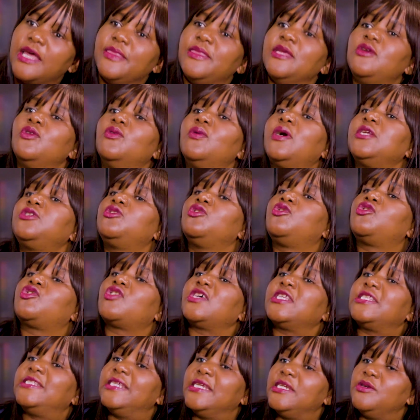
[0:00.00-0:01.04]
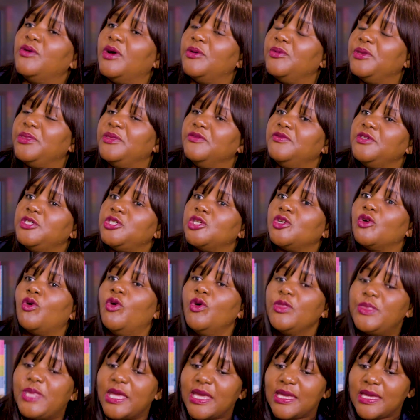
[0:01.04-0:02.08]
They don't want to trust anyone with the vision.
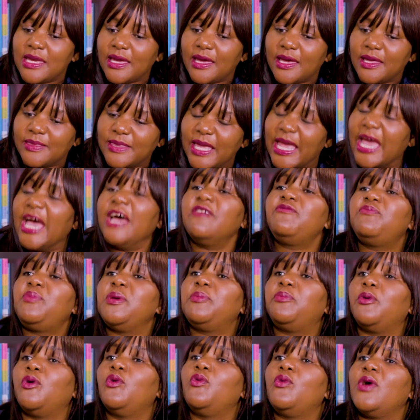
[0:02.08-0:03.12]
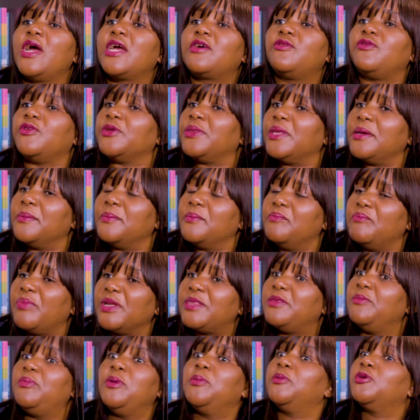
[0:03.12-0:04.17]
Or they have people who work for them,
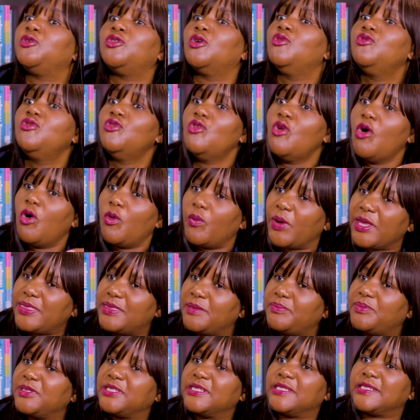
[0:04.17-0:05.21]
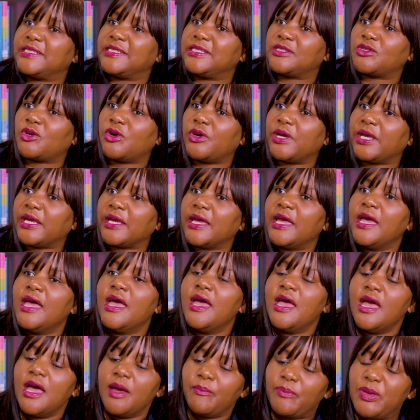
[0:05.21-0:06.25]
but the people don't know where the business is going.
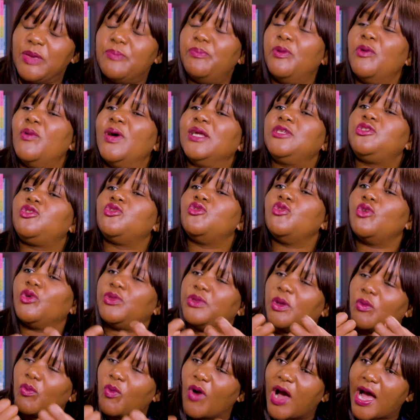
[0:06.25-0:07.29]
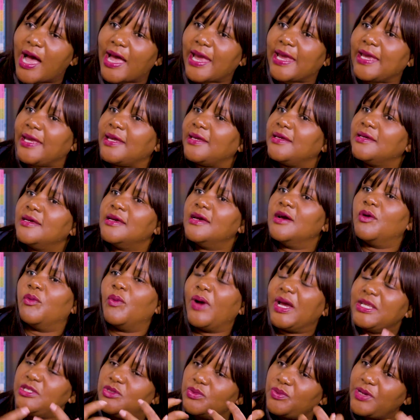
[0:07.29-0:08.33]
People want to know the why.
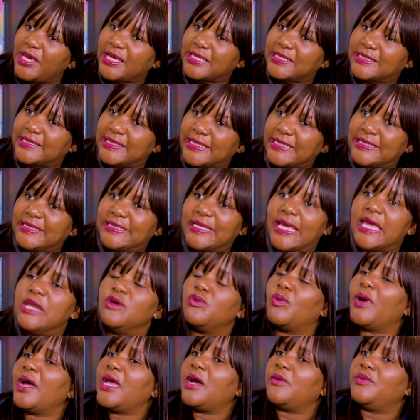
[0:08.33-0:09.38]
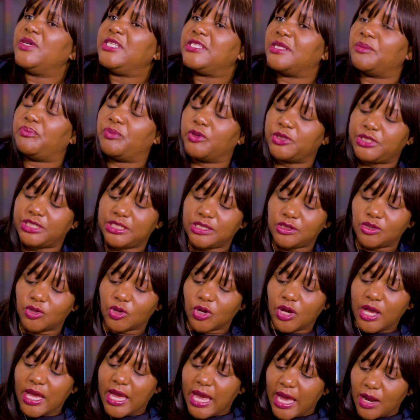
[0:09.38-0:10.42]
Why do we exist and why are we supporting you?